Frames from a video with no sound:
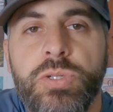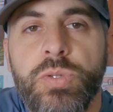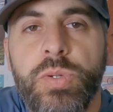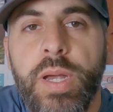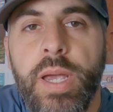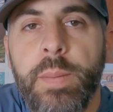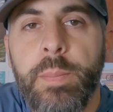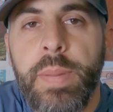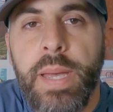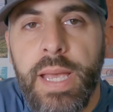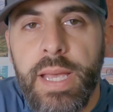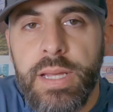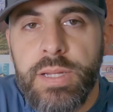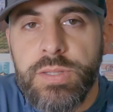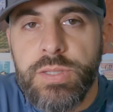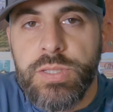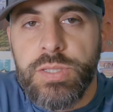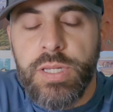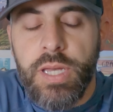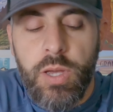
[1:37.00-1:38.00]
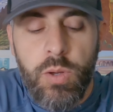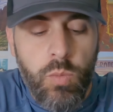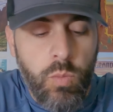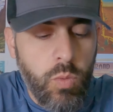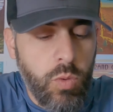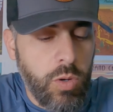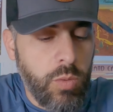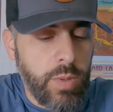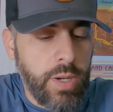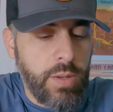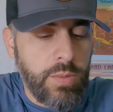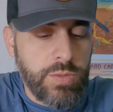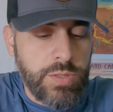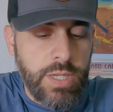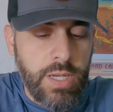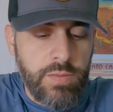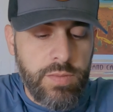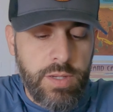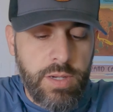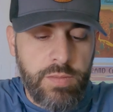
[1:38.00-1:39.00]
Trek pants I wore when I was
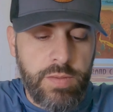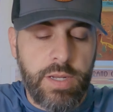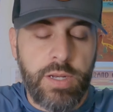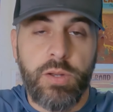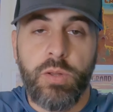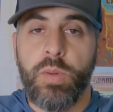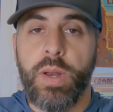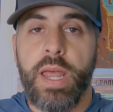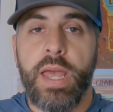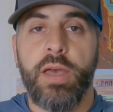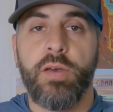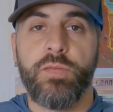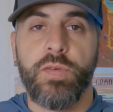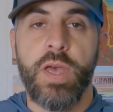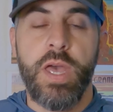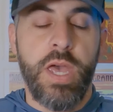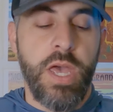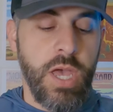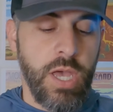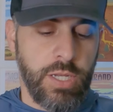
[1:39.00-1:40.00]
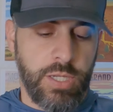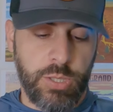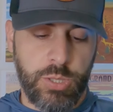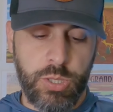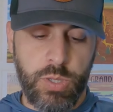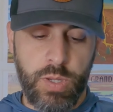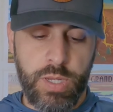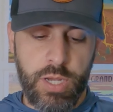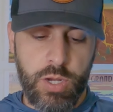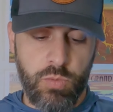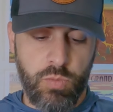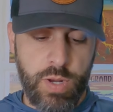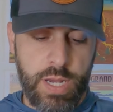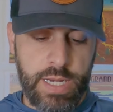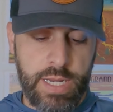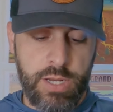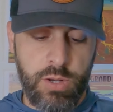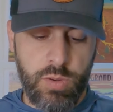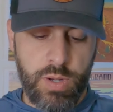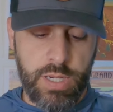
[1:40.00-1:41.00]
out there that I don't have to show you
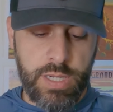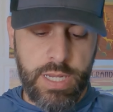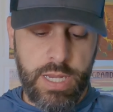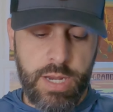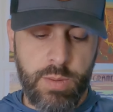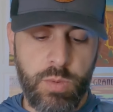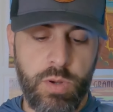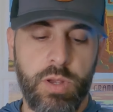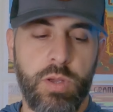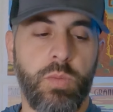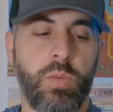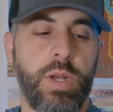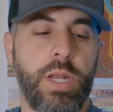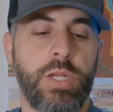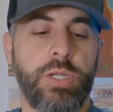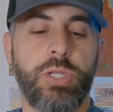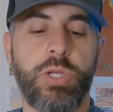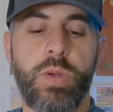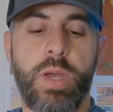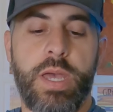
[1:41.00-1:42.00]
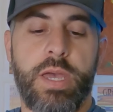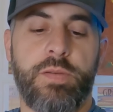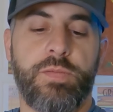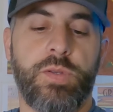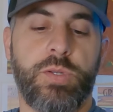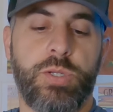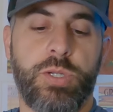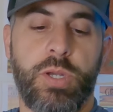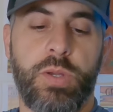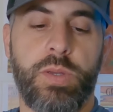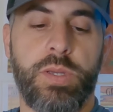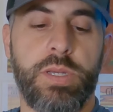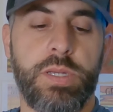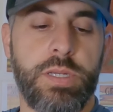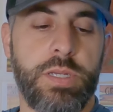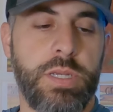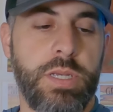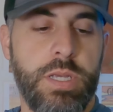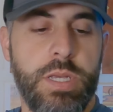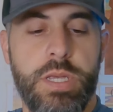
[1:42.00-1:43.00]
right here on camera. What I do have to show
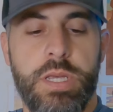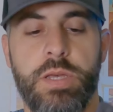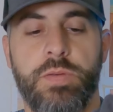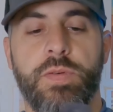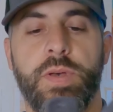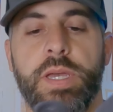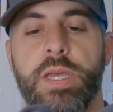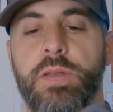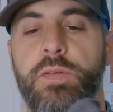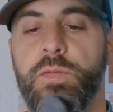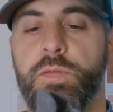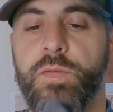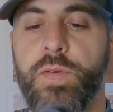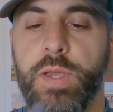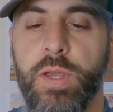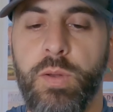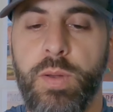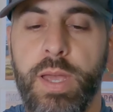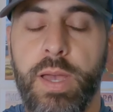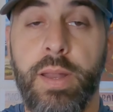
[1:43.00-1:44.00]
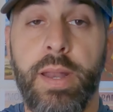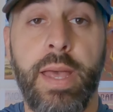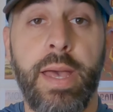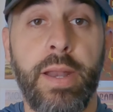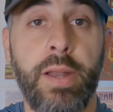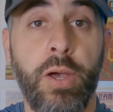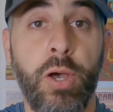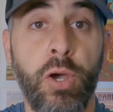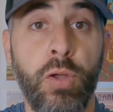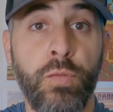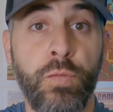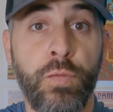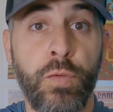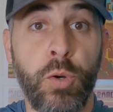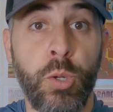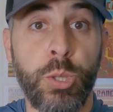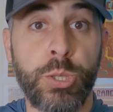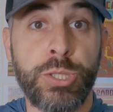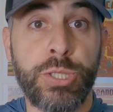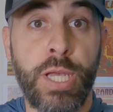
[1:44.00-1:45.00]
you, if I can figure out how to
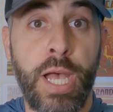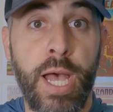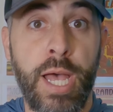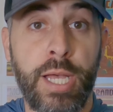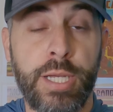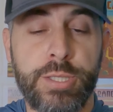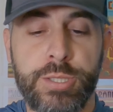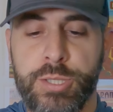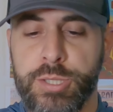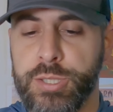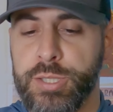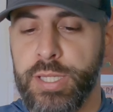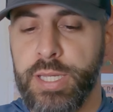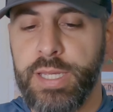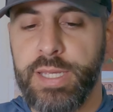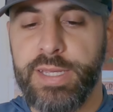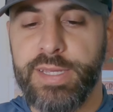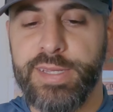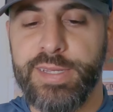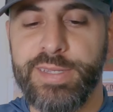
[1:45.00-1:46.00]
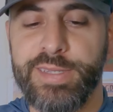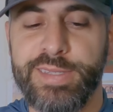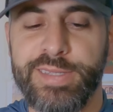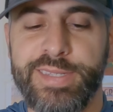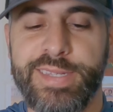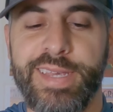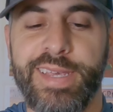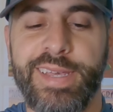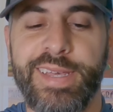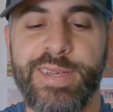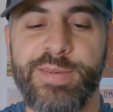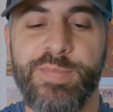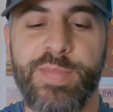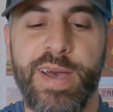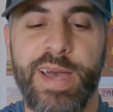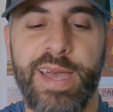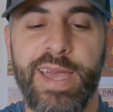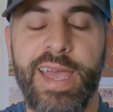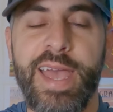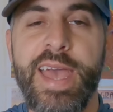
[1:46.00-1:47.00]
unfurl socks, is
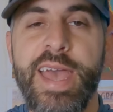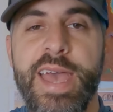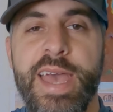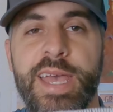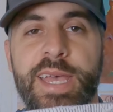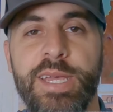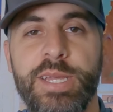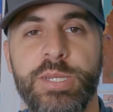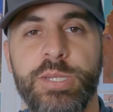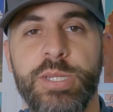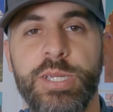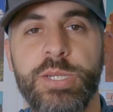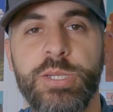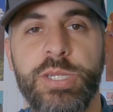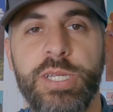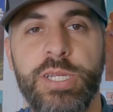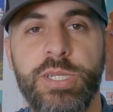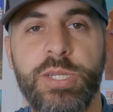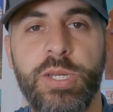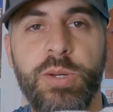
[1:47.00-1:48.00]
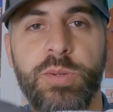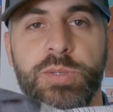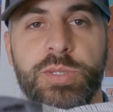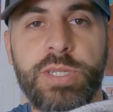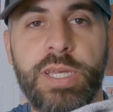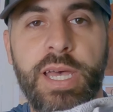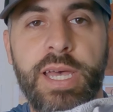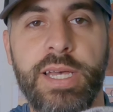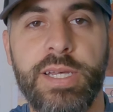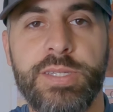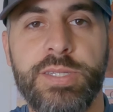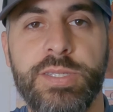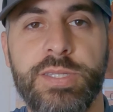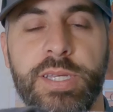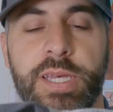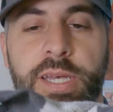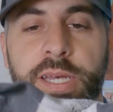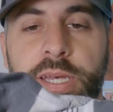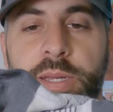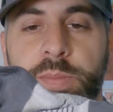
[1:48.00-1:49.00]
my Injinji toe socks.
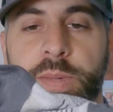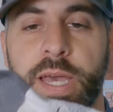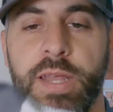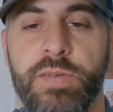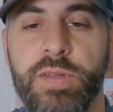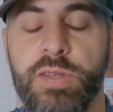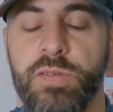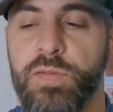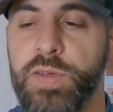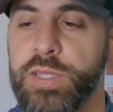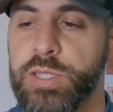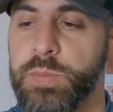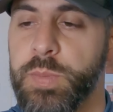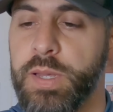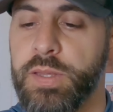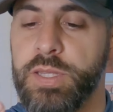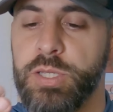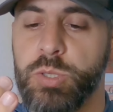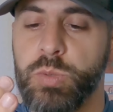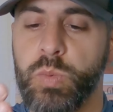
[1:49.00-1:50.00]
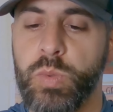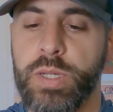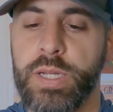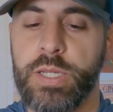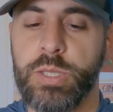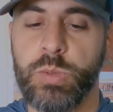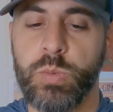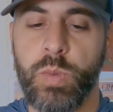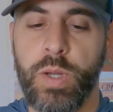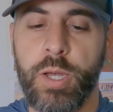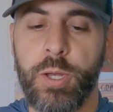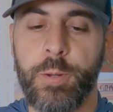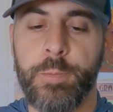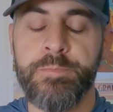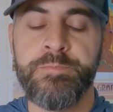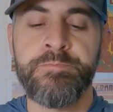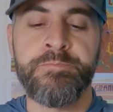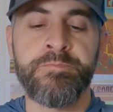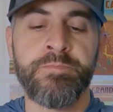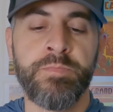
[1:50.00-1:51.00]
I'm kind of on the fence about this one as
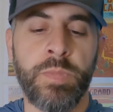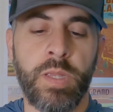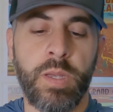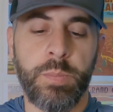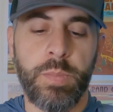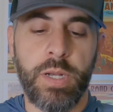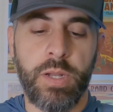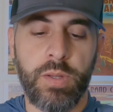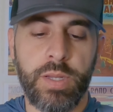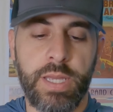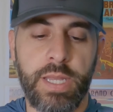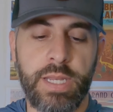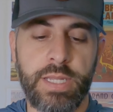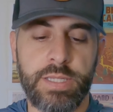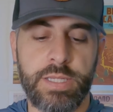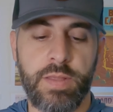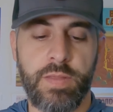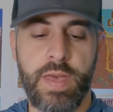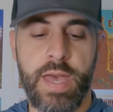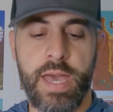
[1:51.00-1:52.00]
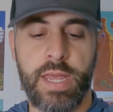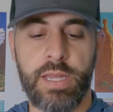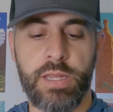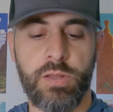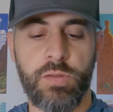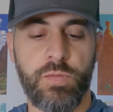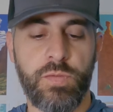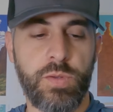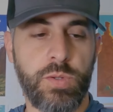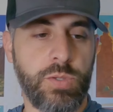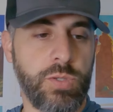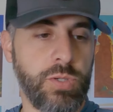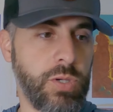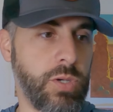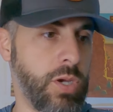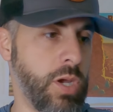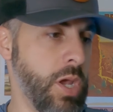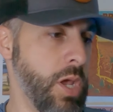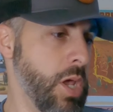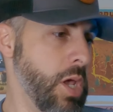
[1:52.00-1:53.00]
well, but I'll get into that in the
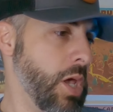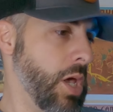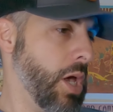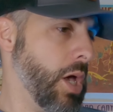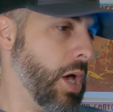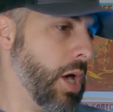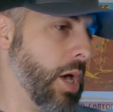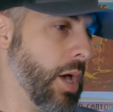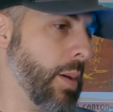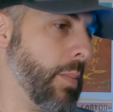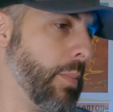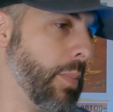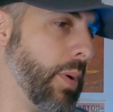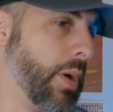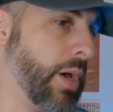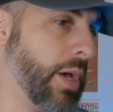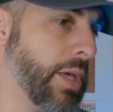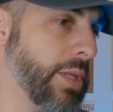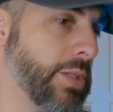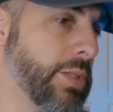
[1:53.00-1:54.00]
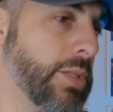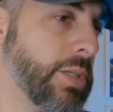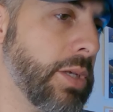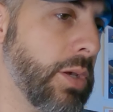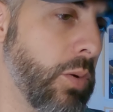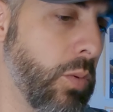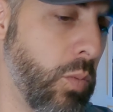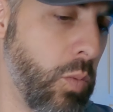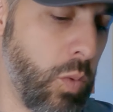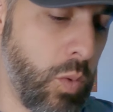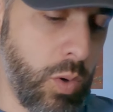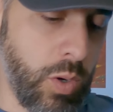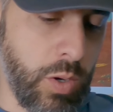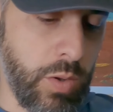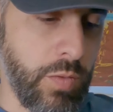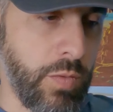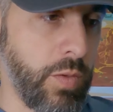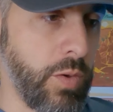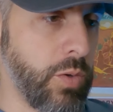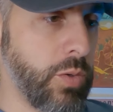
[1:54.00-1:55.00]
future. But I wore
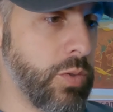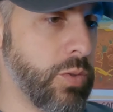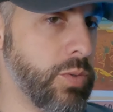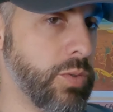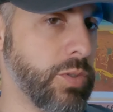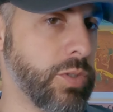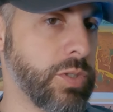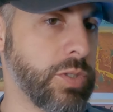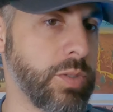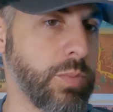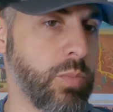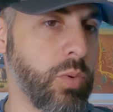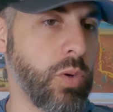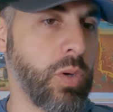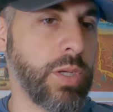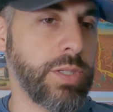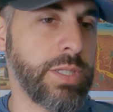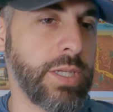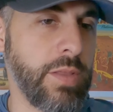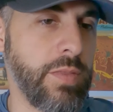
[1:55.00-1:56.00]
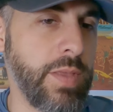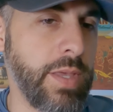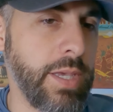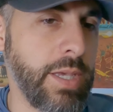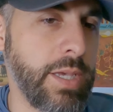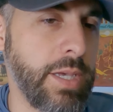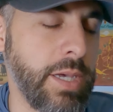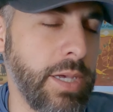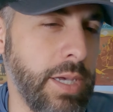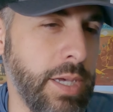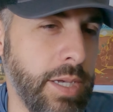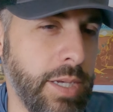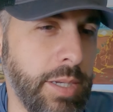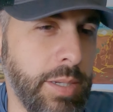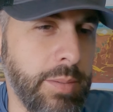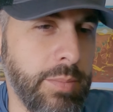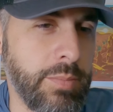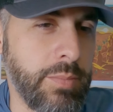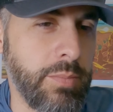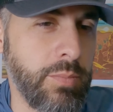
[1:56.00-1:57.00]
those, brought I think
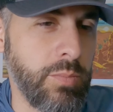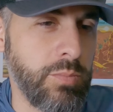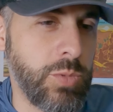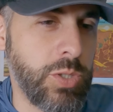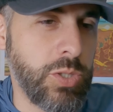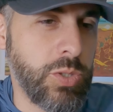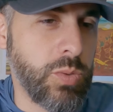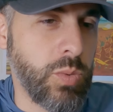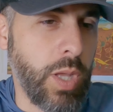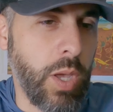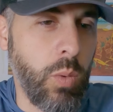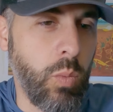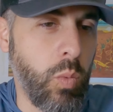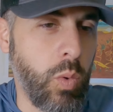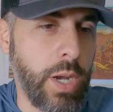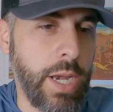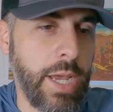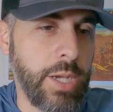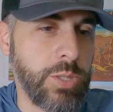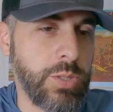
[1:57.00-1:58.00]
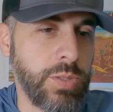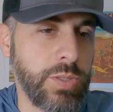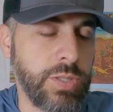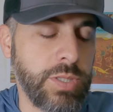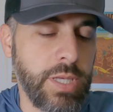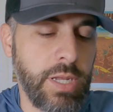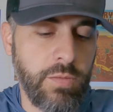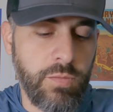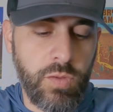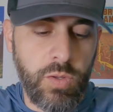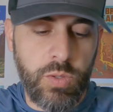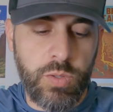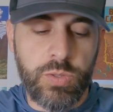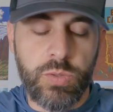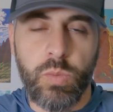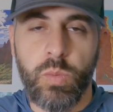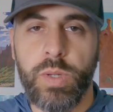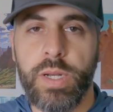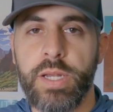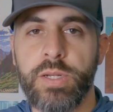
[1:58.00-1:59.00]
just like one extra set of those
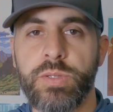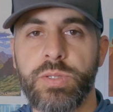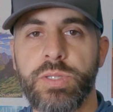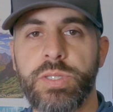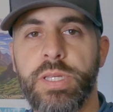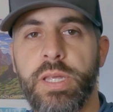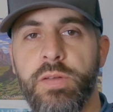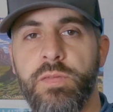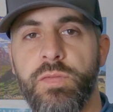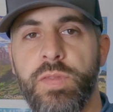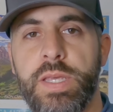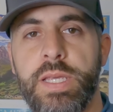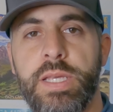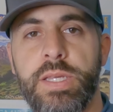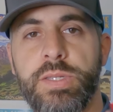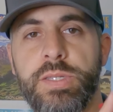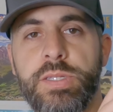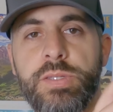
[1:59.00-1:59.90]
and one extra set of these.